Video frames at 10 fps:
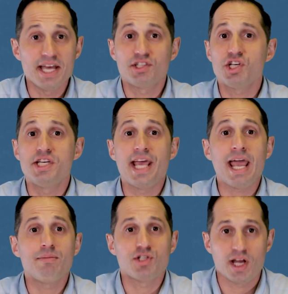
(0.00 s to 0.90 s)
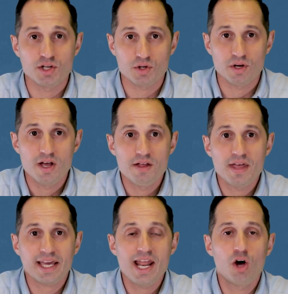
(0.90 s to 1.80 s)
It's a game changer
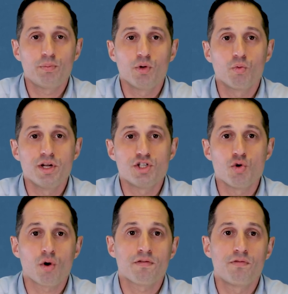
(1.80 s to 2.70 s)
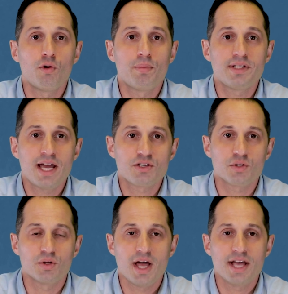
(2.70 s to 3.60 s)
that can help you reach your full
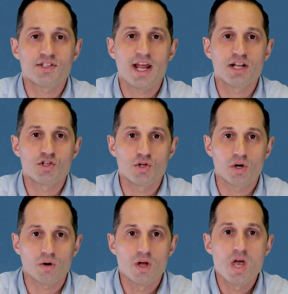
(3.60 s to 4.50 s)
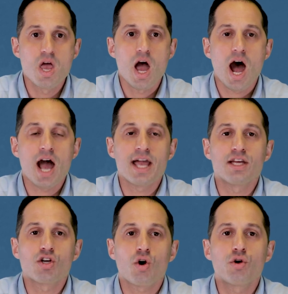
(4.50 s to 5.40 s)
potential as an engineer. I
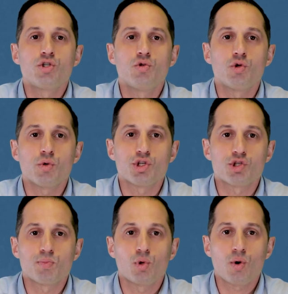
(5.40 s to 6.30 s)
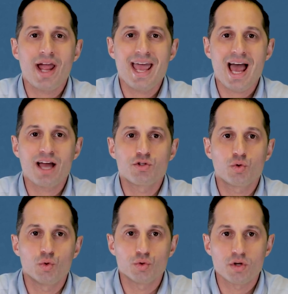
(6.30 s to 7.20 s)
encourage you to explore AI
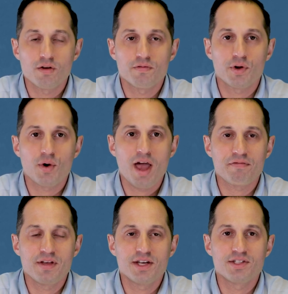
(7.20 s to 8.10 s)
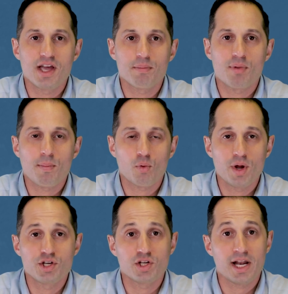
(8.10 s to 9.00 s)
tools for your FE exam
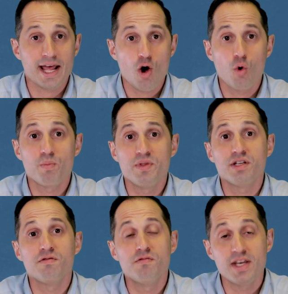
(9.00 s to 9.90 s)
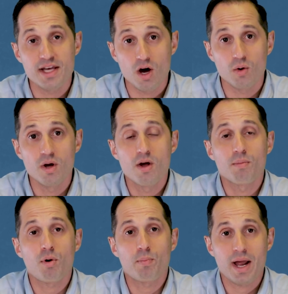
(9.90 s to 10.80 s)
preparation, and I hope this video
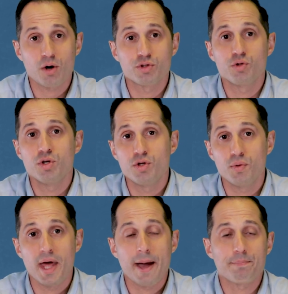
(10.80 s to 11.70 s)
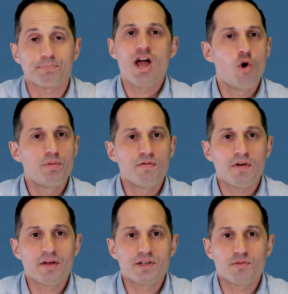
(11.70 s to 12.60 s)
prepares you to do that. I hope you
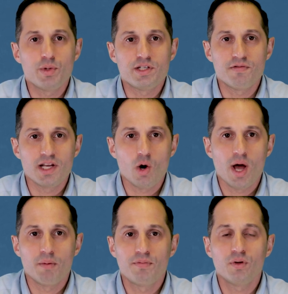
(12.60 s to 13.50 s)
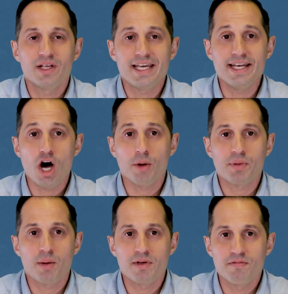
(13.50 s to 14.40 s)
found this week's video helpful. In
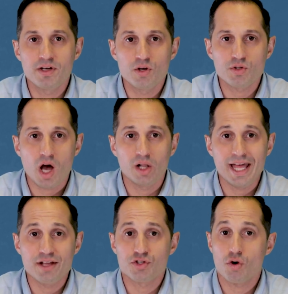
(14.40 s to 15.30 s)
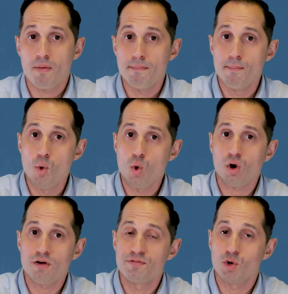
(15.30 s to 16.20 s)
upcoming videos, I'll answer
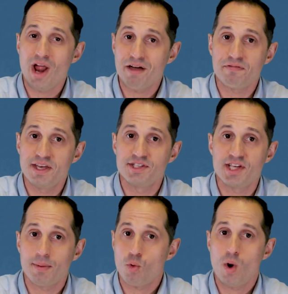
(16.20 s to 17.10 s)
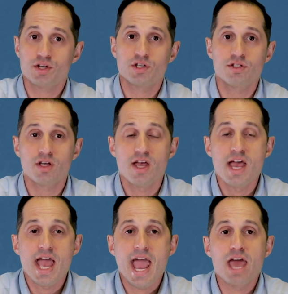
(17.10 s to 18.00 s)
more of your FE exam questions
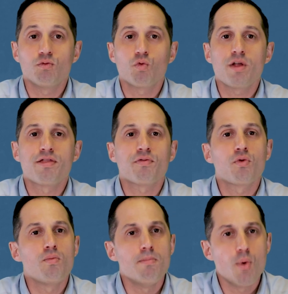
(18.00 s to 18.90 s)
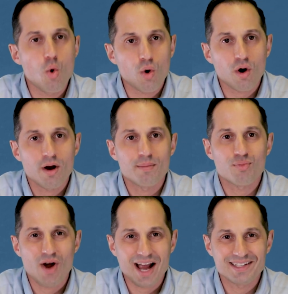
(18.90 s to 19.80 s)
and run through more
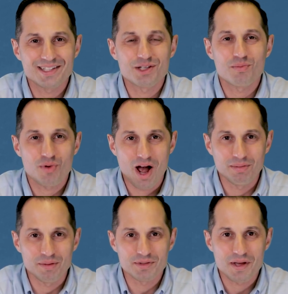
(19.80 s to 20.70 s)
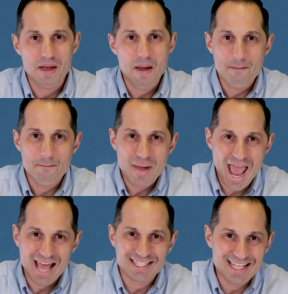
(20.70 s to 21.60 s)
practice problems.
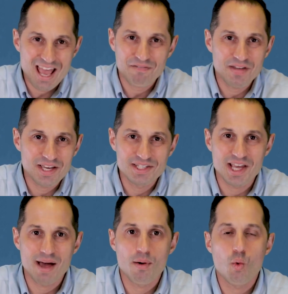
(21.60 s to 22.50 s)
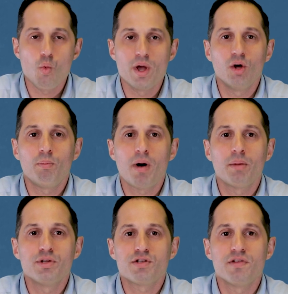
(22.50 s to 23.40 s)
Pass the FE exam will
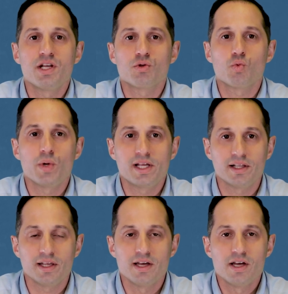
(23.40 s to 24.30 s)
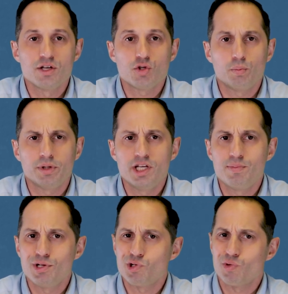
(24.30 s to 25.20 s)
publish videos weekly, so please
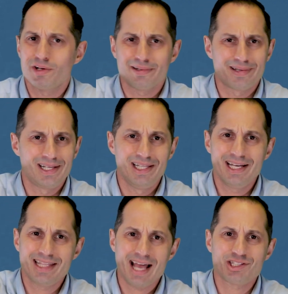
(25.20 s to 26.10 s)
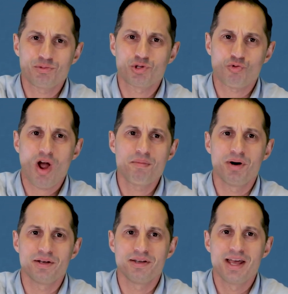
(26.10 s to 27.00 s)
be sure to click that subscribe
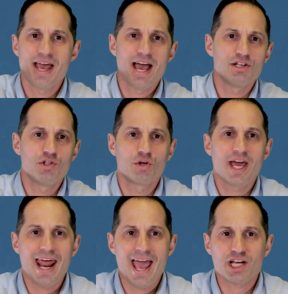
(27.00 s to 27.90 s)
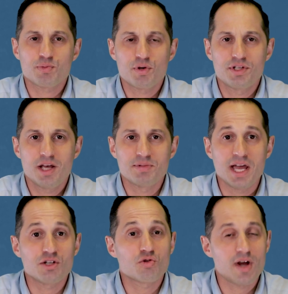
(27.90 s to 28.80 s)
button as you'll get expert tips
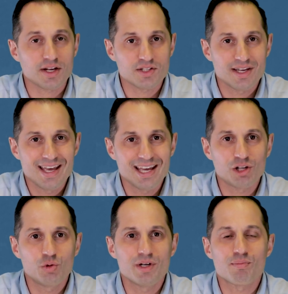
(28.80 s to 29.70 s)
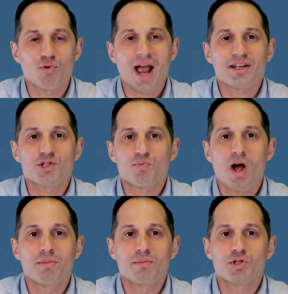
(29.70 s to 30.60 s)
and tricks, including practice
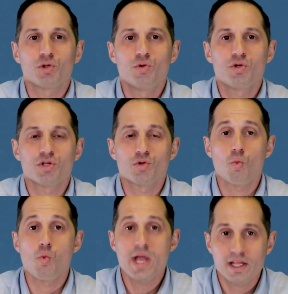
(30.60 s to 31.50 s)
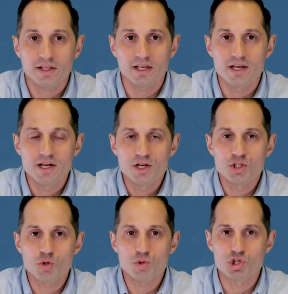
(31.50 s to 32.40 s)
problem solutions weekly
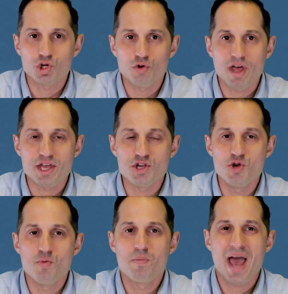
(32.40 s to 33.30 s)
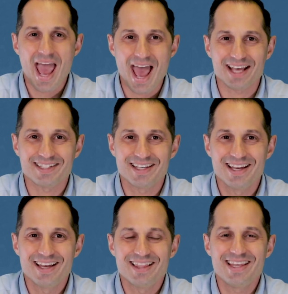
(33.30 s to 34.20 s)
to ensure that you pass
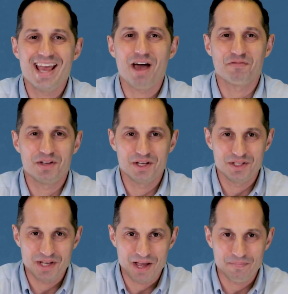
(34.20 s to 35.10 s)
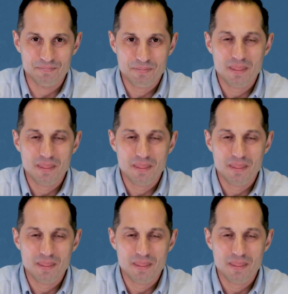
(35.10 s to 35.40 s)
the FE exam.